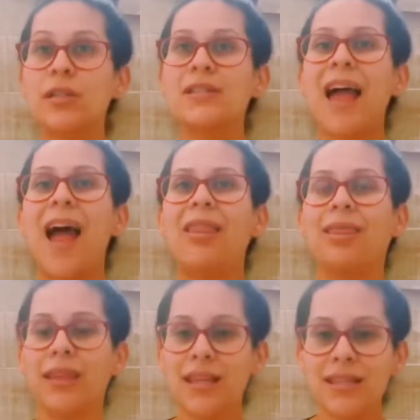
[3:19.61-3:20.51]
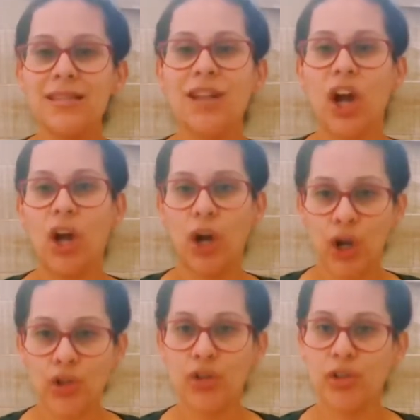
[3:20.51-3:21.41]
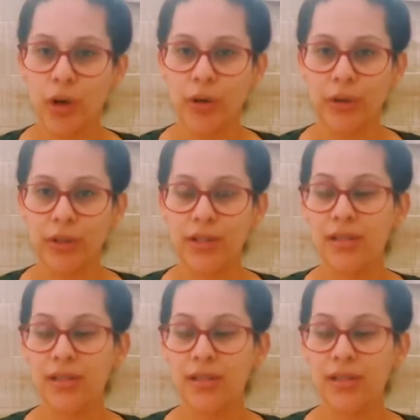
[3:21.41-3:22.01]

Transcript: at least $100,